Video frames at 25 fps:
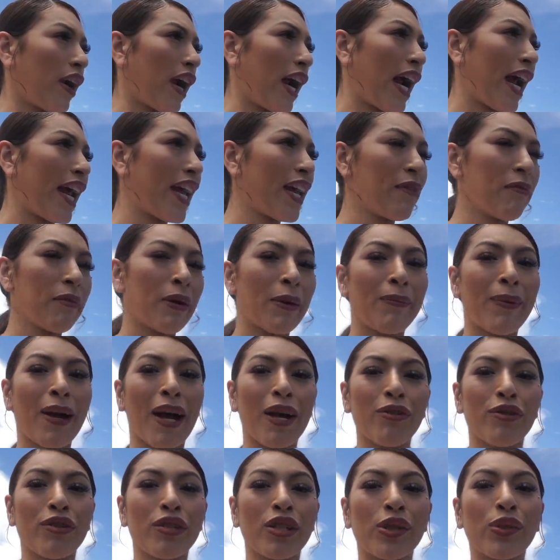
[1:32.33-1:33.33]
I am
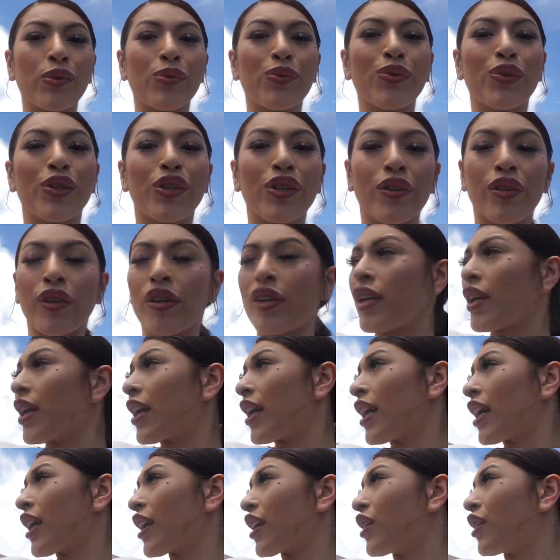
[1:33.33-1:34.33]
about to
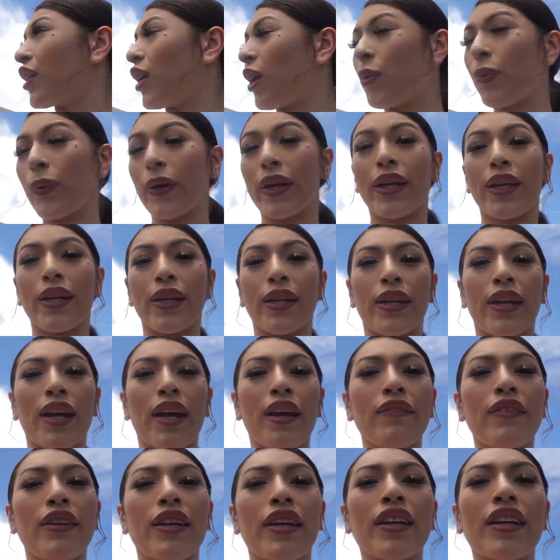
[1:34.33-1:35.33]
go in. I
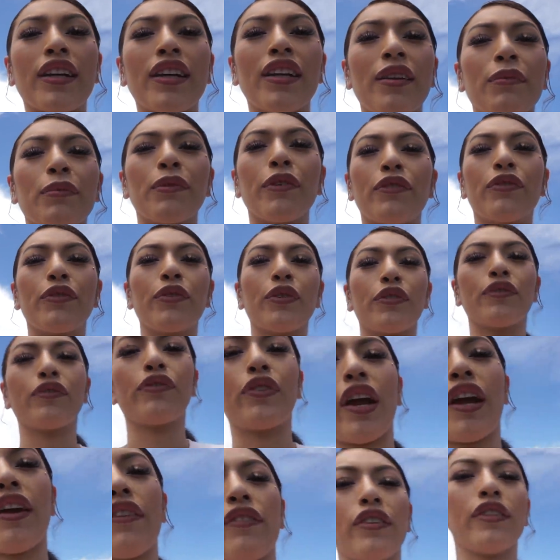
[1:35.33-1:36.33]
haven't ate Colombian food in
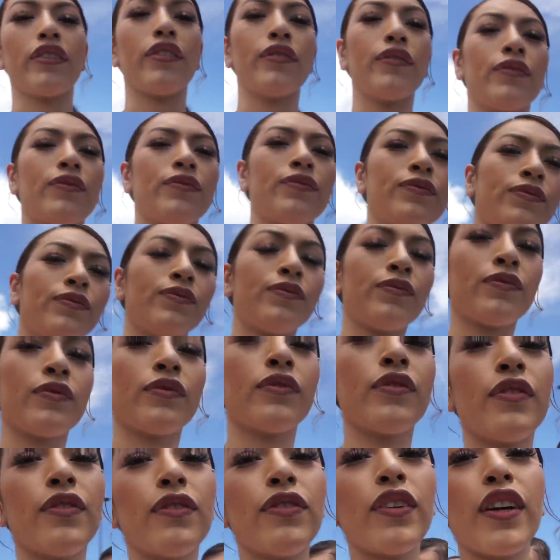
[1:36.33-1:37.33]
forever.
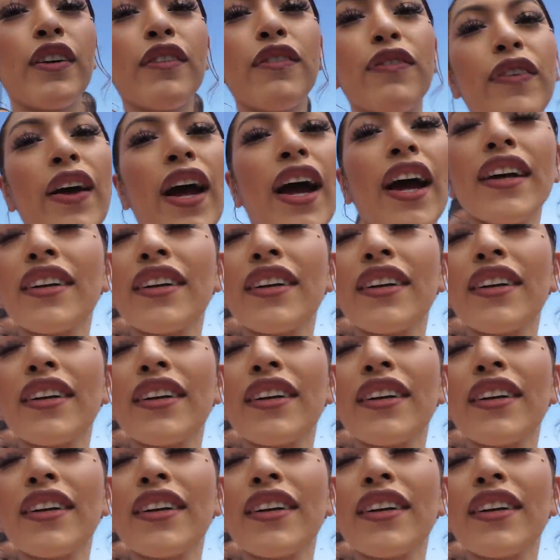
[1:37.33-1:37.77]
Fun fact. I